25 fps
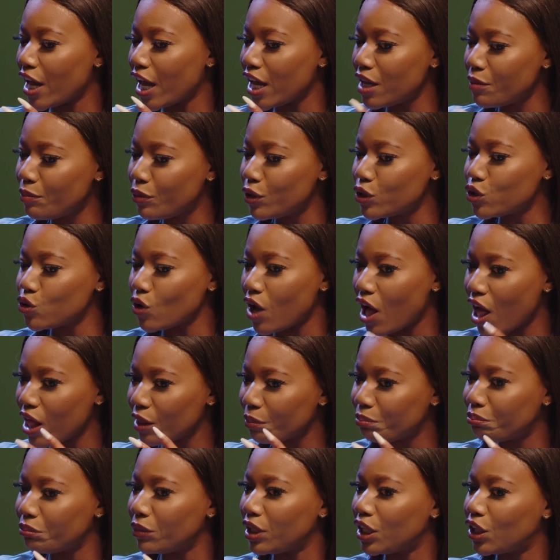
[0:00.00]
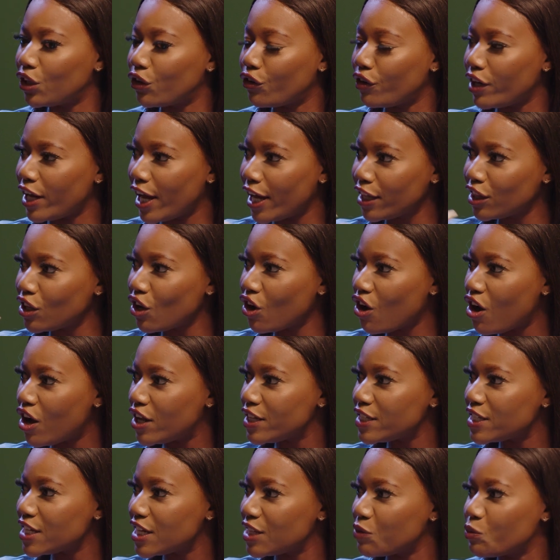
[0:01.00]
able to help me create the
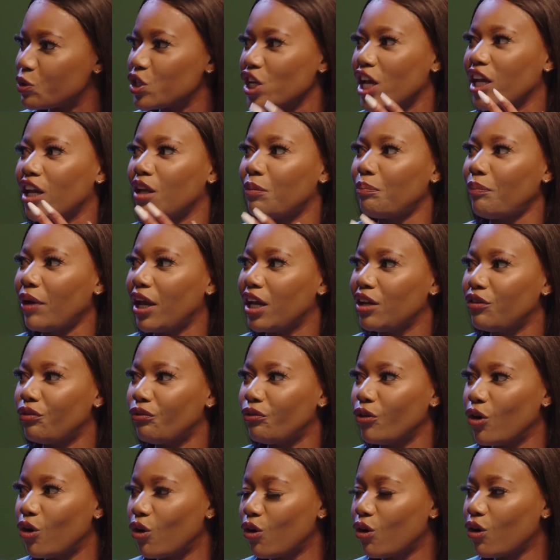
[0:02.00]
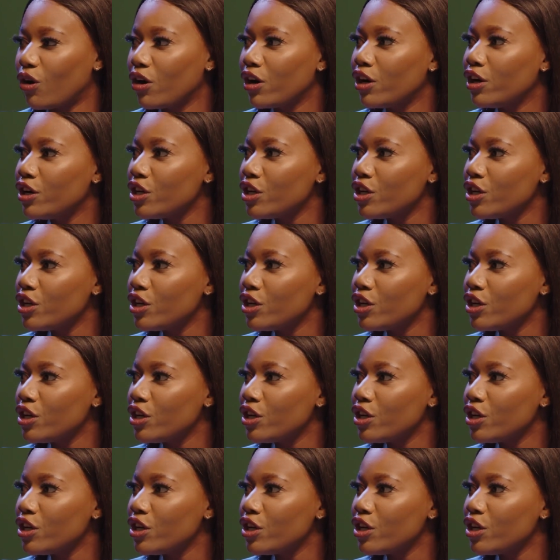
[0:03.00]
content which I get paid for.